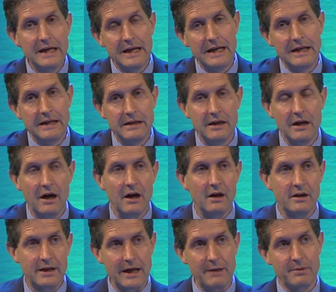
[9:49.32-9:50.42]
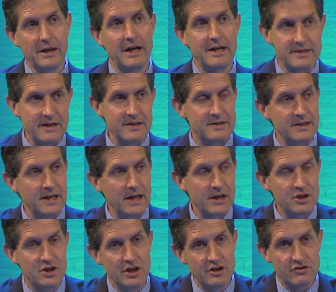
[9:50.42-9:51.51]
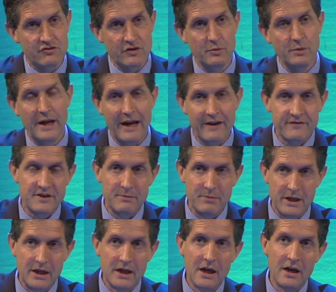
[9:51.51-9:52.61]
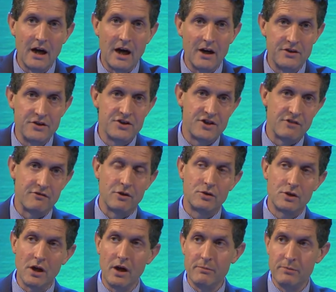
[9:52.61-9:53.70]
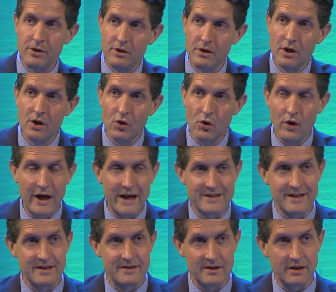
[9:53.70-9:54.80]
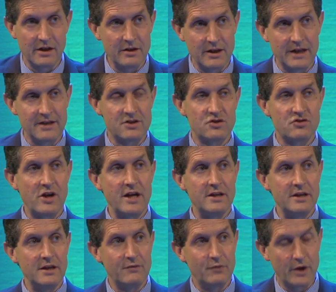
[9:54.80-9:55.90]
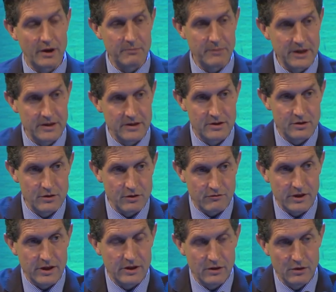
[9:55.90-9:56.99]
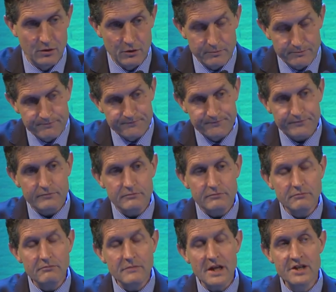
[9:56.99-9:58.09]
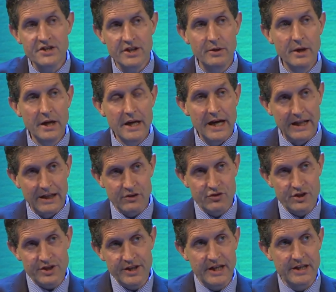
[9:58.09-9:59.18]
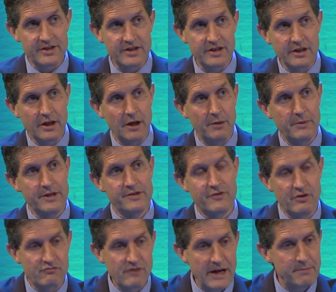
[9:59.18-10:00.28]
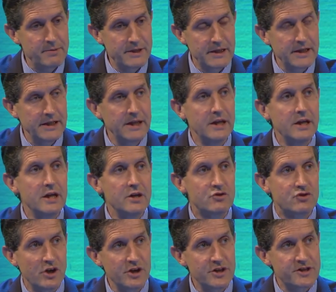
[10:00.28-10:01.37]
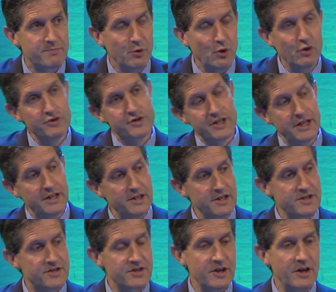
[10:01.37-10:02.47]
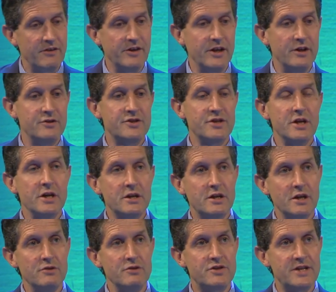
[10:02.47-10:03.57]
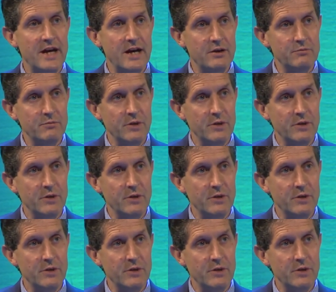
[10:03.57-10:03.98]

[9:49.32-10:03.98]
in our capital assets in the energy industry will have to be either zero carbon or assets are going to get stranded if we're going to meet the 2-degree goal. So electricity has to decarbonize very rapidly. Transport, in these scenarios, goes down